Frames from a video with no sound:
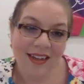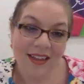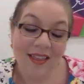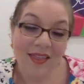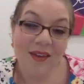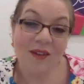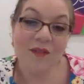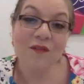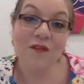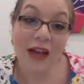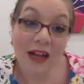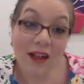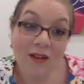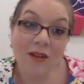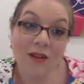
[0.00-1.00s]
the
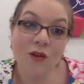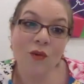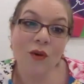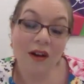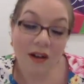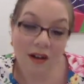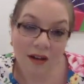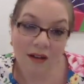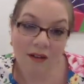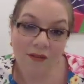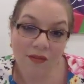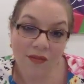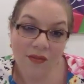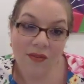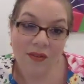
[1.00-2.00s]
value of
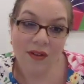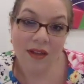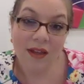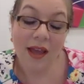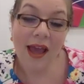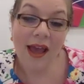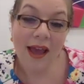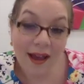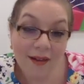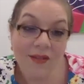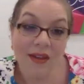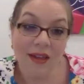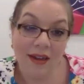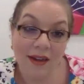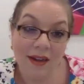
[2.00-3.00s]

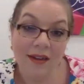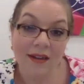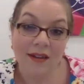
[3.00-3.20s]
having